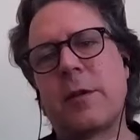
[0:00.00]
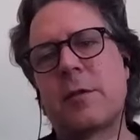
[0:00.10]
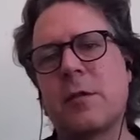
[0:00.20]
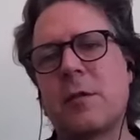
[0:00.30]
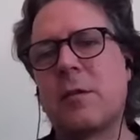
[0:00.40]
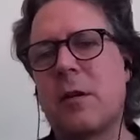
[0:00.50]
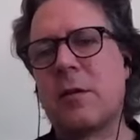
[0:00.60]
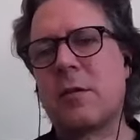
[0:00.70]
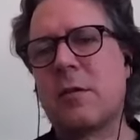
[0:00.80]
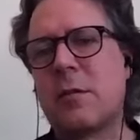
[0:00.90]
questions
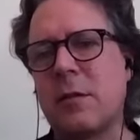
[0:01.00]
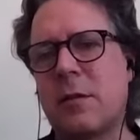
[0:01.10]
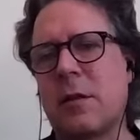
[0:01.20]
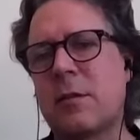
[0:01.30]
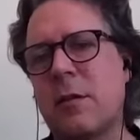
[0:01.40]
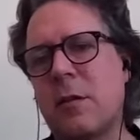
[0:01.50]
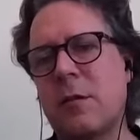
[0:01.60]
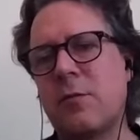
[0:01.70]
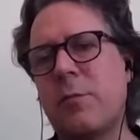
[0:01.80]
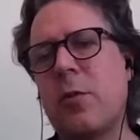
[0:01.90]
are discussed in
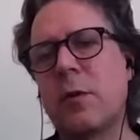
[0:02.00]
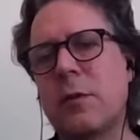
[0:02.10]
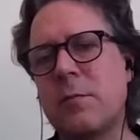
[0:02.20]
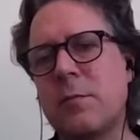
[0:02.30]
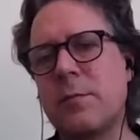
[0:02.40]
that report.